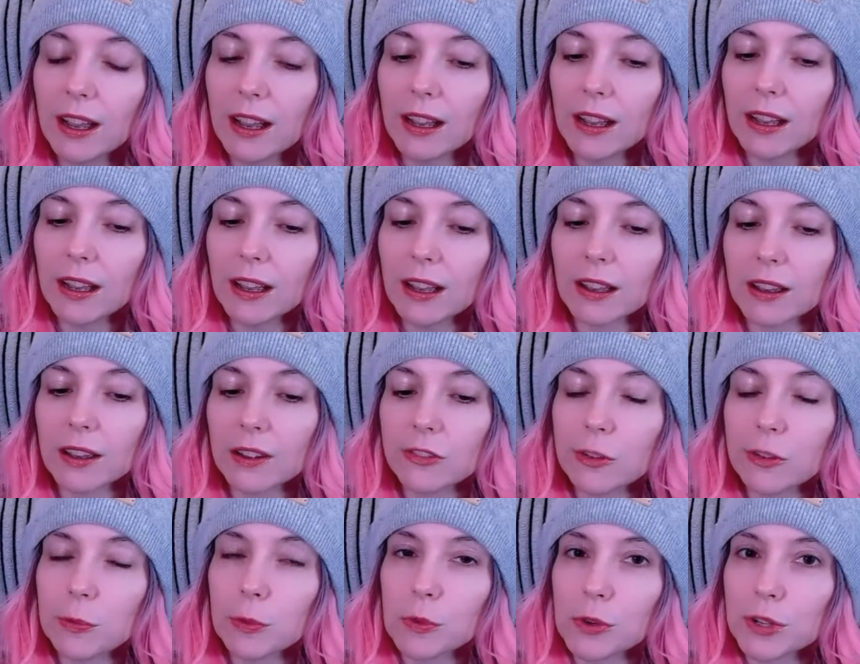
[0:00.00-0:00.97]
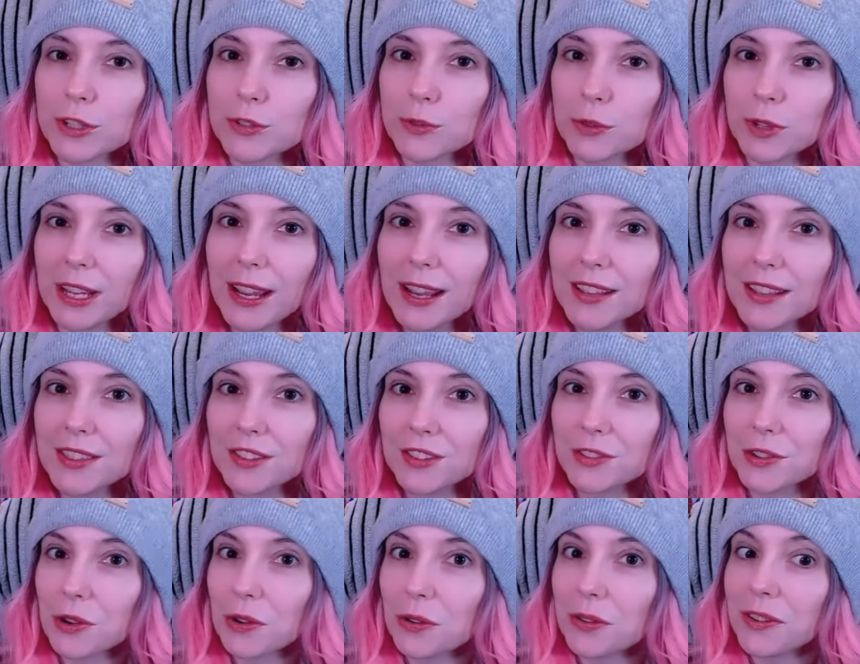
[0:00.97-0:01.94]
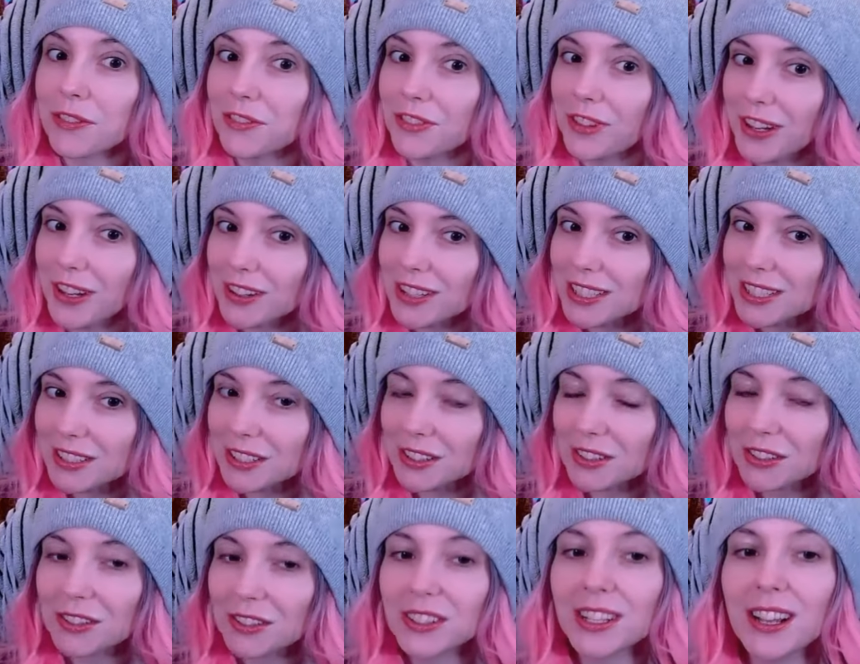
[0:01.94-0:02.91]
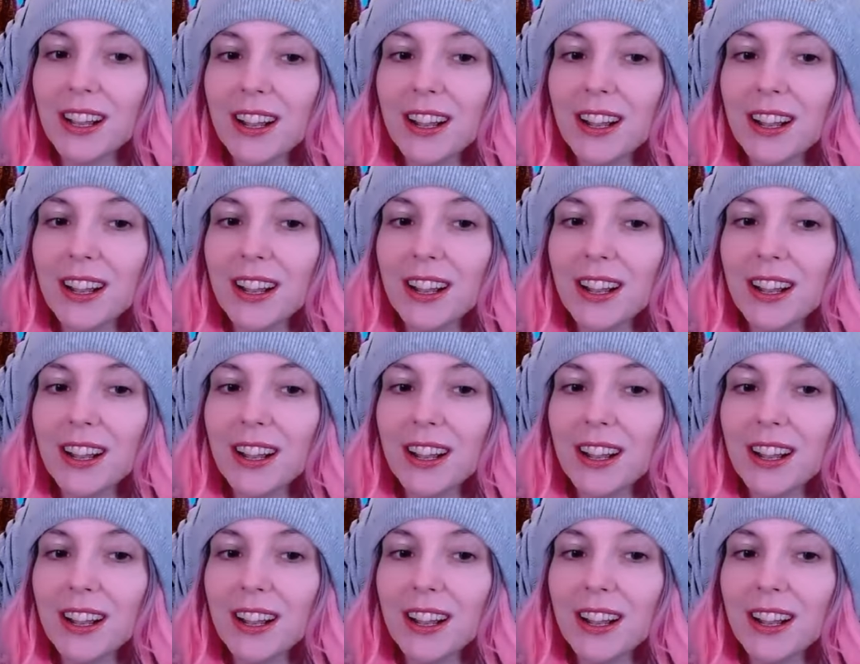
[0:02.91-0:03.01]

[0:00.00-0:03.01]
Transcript: Uh, February twenty-eighth, so very soon.